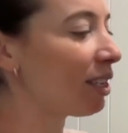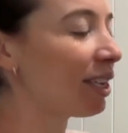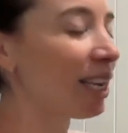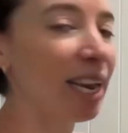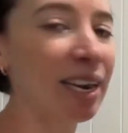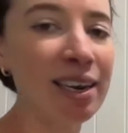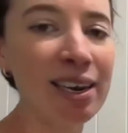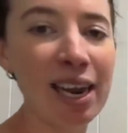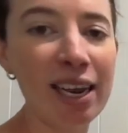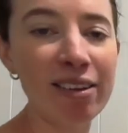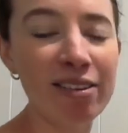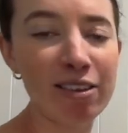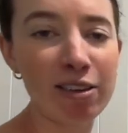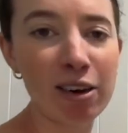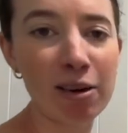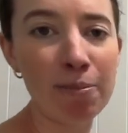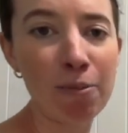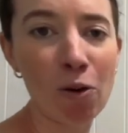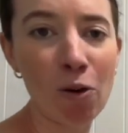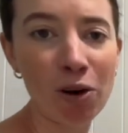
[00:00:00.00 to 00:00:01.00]
Okay, next
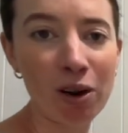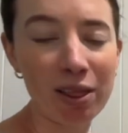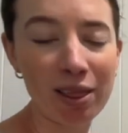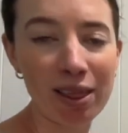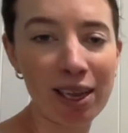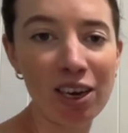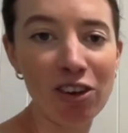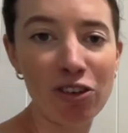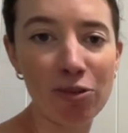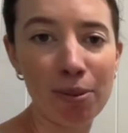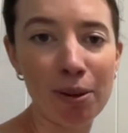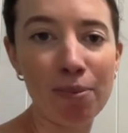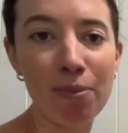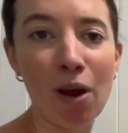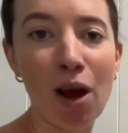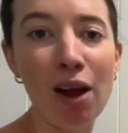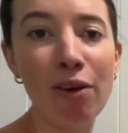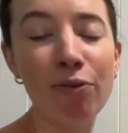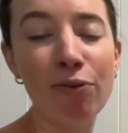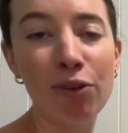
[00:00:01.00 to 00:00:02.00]
important thing to be
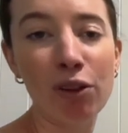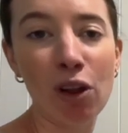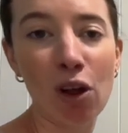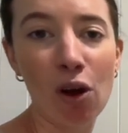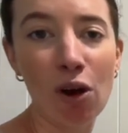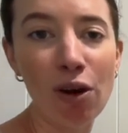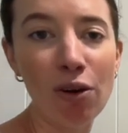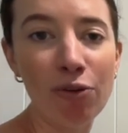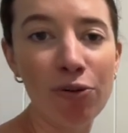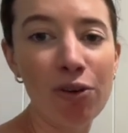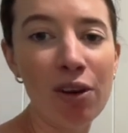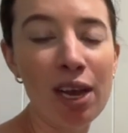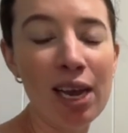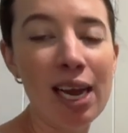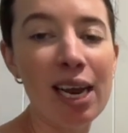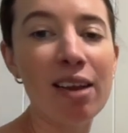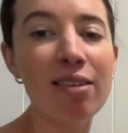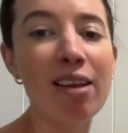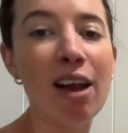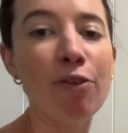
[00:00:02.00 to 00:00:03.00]
mindful of
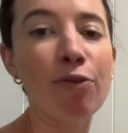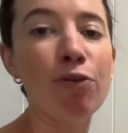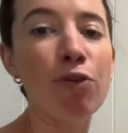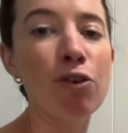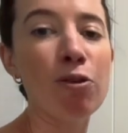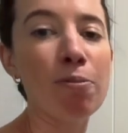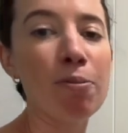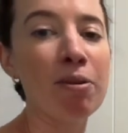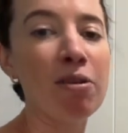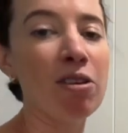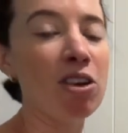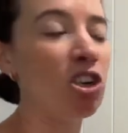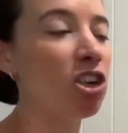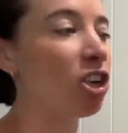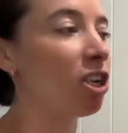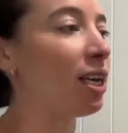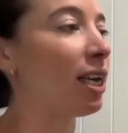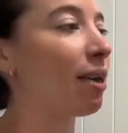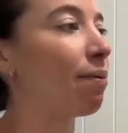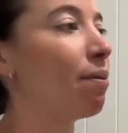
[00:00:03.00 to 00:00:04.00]
is our foot
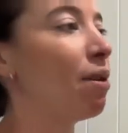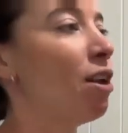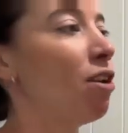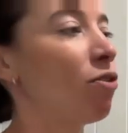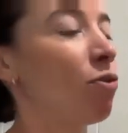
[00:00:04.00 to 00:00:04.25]
positioning.